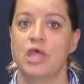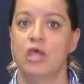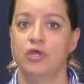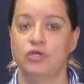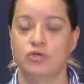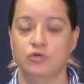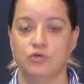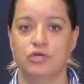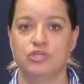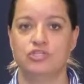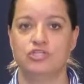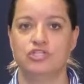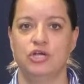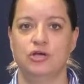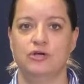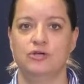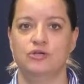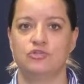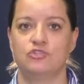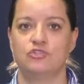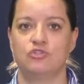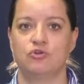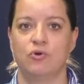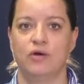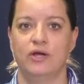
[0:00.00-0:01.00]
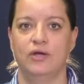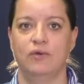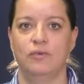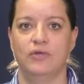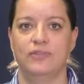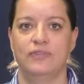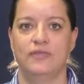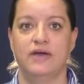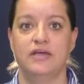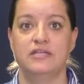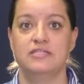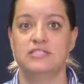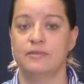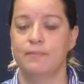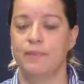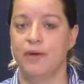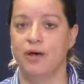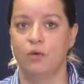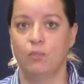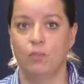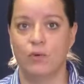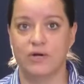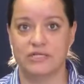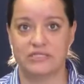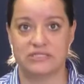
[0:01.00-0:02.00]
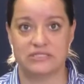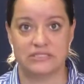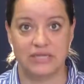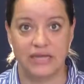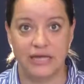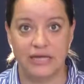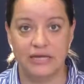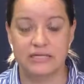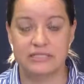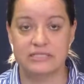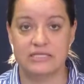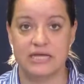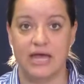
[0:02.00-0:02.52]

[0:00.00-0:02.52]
You could share your story with us about what it's like